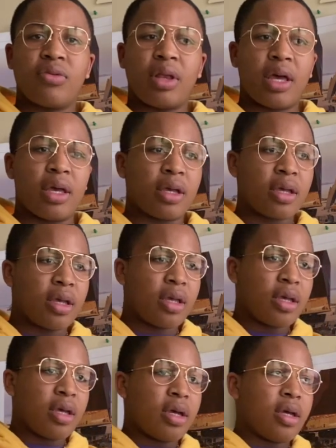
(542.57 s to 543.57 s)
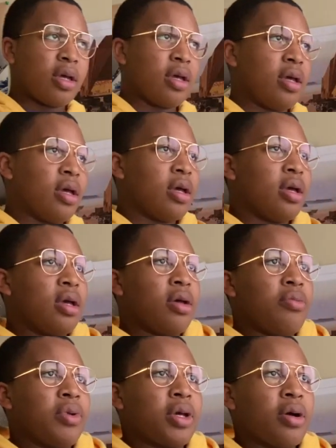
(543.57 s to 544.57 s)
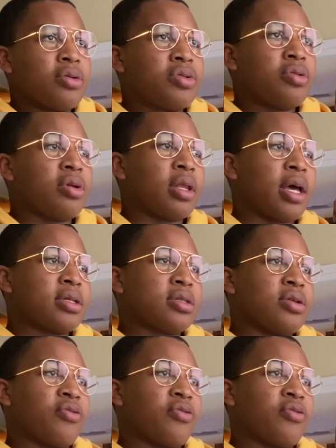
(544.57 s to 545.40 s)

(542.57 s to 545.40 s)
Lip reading: Like, we go to a lesson.